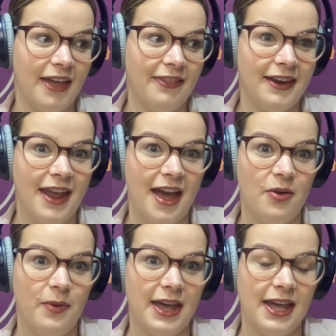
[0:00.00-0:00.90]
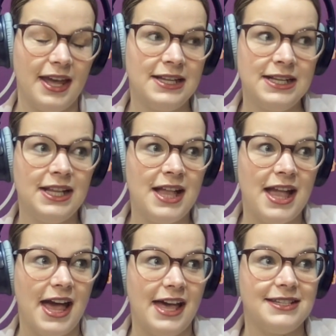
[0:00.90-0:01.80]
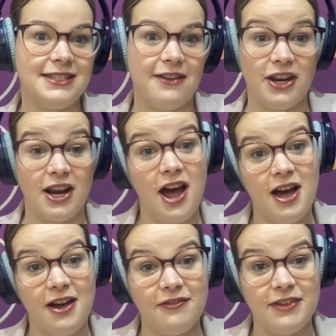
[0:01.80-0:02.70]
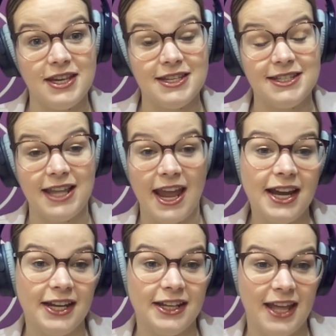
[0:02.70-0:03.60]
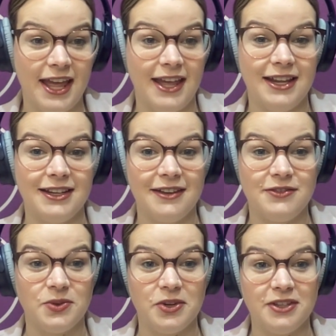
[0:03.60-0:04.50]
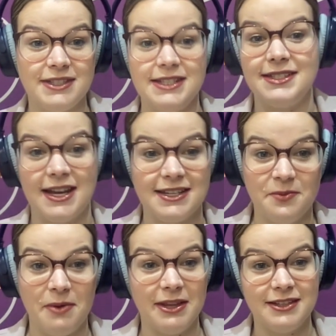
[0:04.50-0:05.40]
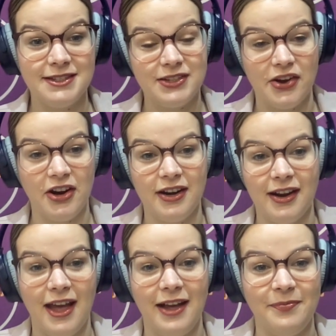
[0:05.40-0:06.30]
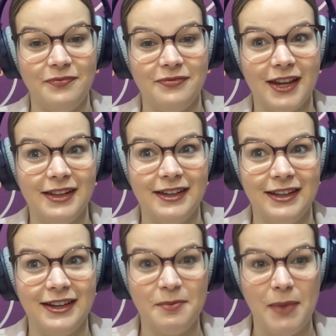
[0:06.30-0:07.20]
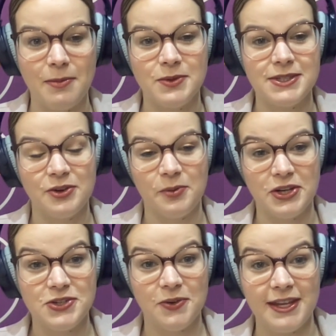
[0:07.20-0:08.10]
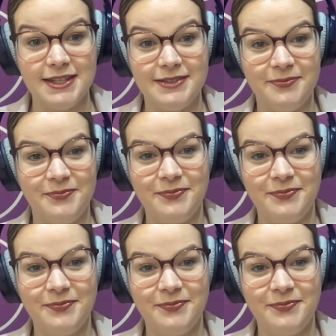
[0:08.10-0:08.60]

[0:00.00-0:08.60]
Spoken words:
then now we're 7.5 years later and have taught 6,000 women. So clearly, people still want to do this.